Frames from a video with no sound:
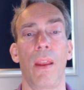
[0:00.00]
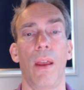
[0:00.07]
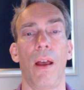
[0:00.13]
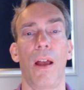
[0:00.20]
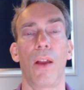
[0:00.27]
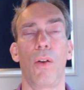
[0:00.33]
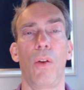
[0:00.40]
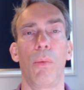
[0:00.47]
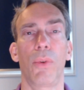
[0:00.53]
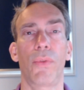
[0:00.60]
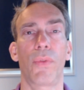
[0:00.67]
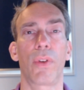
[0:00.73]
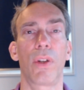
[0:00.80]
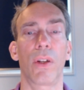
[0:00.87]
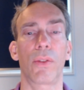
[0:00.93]
I almost
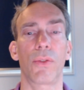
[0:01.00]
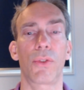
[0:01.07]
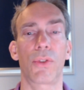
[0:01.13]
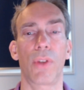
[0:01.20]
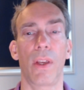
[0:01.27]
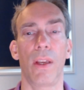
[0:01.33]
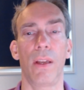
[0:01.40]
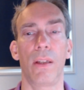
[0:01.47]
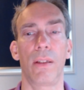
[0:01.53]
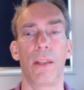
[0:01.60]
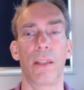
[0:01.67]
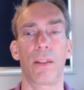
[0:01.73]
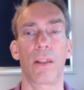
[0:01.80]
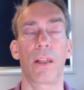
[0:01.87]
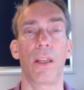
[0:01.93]
forgot to say
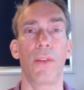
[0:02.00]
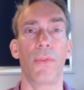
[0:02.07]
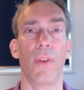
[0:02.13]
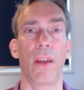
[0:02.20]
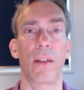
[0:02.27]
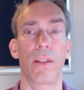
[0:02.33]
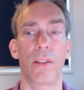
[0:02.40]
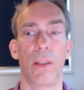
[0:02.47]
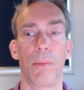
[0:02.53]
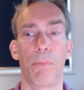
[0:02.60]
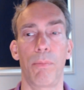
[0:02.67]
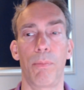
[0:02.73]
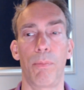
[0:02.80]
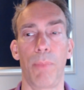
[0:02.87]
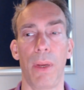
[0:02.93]
that the glyph editing
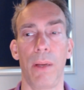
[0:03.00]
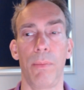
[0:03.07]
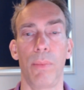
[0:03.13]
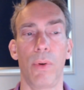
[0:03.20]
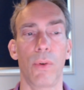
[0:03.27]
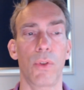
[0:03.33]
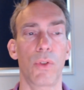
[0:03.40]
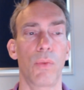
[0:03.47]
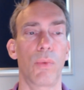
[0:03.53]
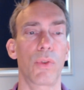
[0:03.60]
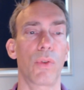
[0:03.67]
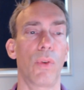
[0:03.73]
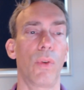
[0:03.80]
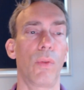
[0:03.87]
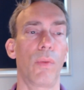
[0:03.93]
pane box was
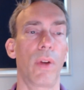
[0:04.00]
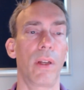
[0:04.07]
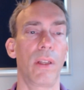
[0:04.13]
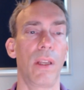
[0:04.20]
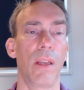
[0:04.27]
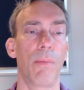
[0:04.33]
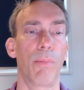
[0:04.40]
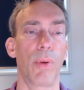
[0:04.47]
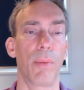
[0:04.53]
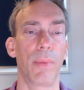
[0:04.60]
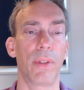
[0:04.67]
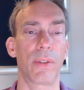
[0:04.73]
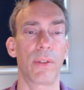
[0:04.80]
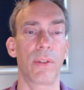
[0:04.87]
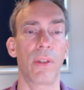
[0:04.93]
already
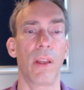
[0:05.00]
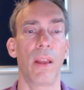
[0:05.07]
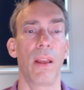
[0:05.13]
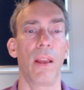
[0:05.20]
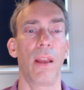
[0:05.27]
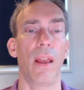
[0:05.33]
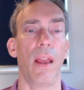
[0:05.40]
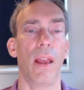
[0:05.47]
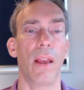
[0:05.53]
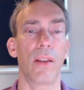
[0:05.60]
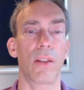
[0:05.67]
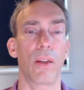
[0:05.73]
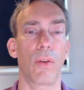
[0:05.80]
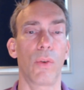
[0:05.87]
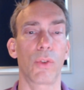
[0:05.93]
implemented, as
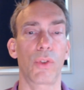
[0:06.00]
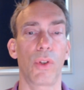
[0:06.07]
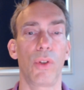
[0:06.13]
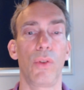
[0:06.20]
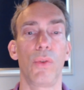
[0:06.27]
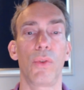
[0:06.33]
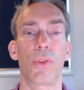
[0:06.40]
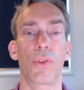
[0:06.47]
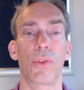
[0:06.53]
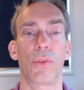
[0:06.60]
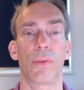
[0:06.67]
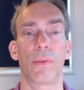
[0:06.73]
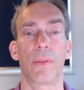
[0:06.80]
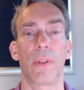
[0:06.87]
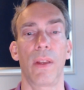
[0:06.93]
I also use
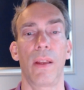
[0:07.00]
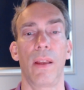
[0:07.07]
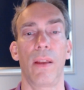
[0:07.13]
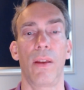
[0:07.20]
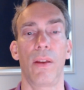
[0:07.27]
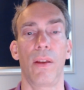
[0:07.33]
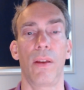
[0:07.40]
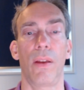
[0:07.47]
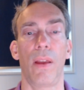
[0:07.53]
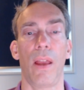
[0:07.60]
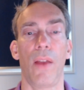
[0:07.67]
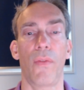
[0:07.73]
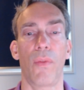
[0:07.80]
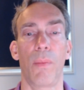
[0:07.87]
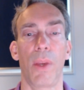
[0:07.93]

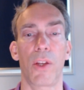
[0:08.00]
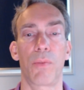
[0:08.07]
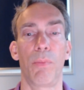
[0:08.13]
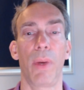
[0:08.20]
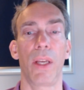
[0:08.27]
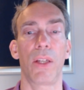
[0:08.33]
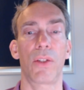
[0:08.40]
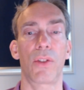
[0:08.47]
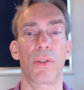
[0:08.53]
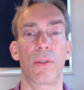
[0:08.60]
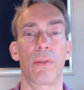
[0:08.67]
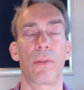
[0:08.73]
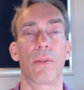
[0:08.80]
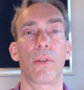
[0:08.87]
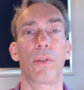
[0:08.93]
FMX based
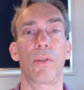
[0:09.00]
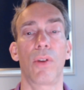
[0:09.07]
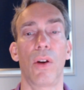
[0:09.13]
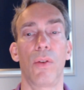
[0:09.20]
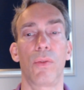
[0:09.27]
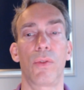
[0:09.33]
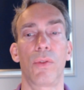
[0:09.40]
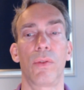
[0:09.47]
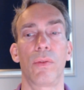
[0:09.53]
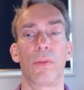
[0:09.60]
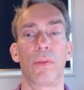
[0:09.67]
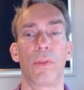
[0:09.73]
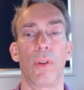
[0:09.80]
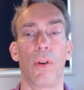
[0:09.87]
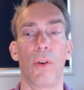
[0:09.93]
code
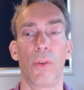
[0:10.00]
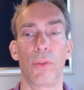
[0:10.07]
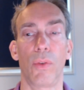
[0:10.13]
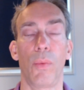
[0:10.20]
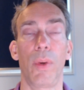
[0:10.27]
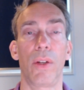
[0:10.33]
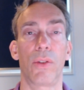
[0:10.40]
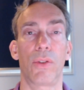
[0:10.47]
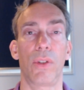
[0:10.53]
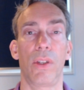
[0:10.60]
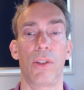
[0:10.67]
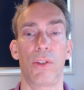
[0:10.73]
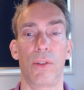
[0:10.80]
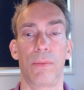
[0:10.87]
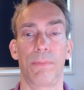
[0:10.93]
on the Windows
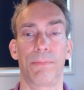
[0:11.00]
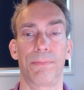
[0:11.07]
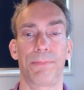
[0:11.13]
edition.